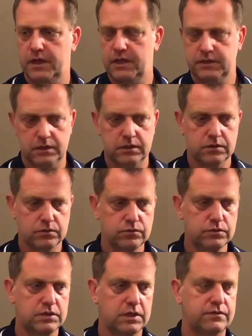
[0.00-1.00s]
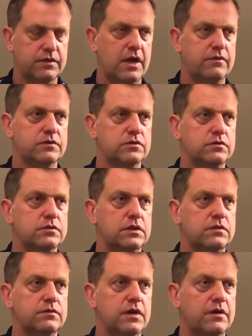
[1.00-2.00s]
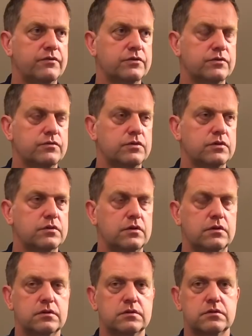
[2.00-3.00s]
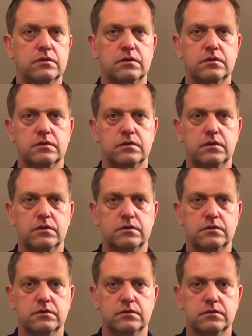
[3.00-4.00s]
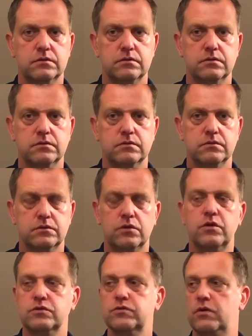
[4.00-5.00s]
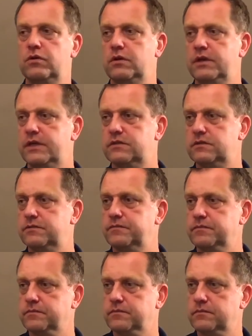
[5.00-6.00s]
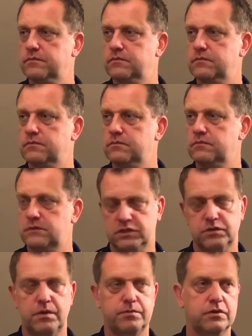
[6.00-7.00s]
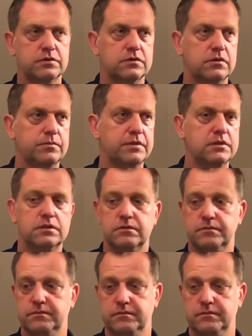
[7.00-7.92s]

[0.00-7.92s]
I think the rule that we have is good, and we have to work on the control. Yes, that's my personal opinion.